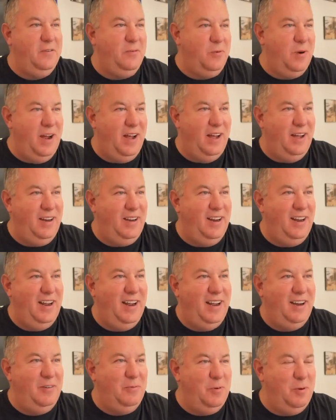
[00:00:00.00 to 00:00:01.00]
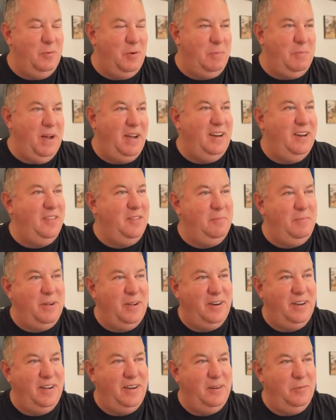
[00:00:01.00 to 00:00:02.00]
and red, and when we painted the
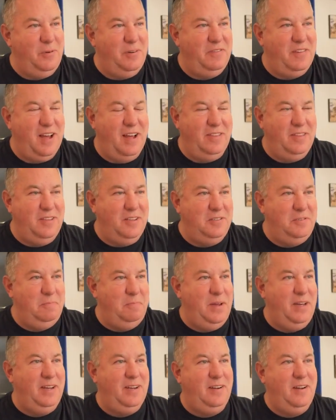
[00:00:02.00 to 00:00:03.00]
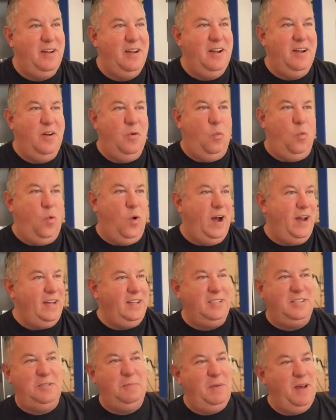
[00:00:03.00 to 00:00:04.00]
building, we've got this big
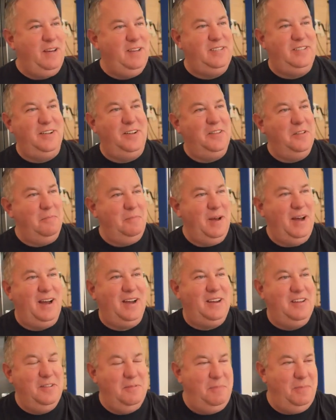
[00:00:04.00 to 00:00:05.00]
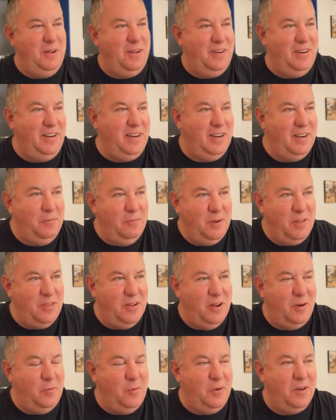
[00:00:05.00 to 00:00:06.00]
white space on the back of the building, and we
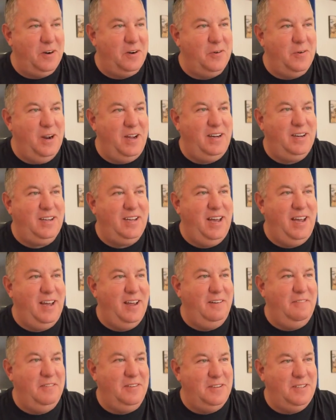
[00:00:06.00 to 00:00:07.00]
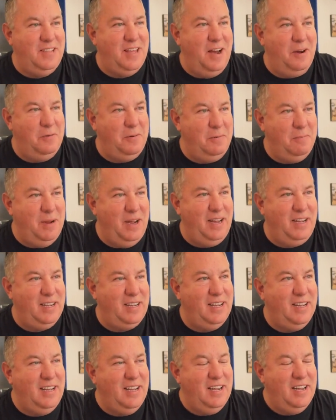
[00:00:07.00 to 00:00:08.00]
thought what a great canvas that would make.
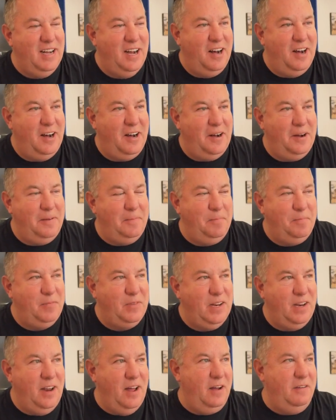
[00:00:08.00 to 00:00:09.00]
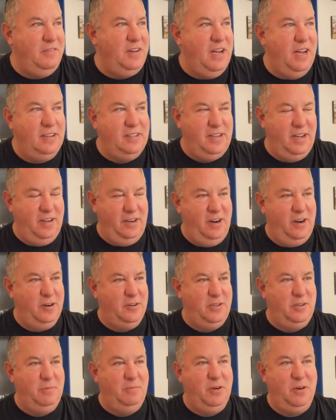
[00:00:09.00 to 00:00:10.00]
Love downtown
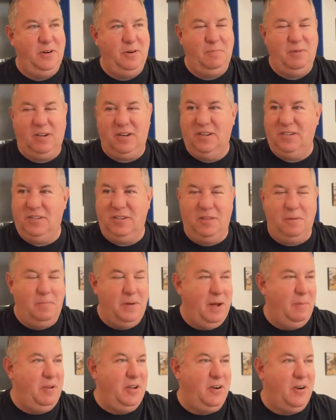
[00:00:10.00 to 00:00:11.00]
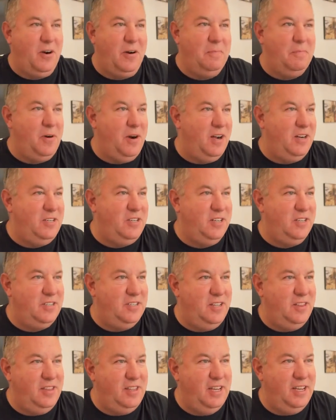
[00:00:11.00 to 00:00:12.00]
Harrisonburg because of the public art
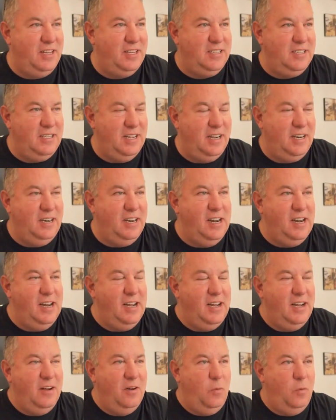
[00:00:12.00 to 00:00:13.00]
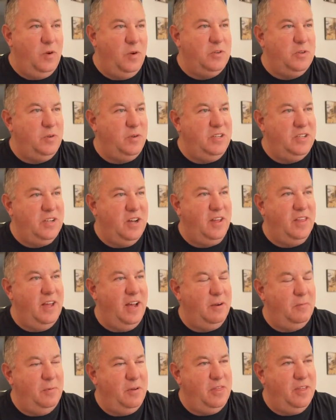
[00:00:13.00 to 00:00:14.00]
projects and things, and once we saw
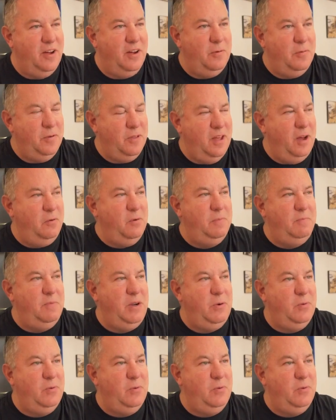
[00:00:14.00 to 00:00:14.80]
that, we thought, well, that would be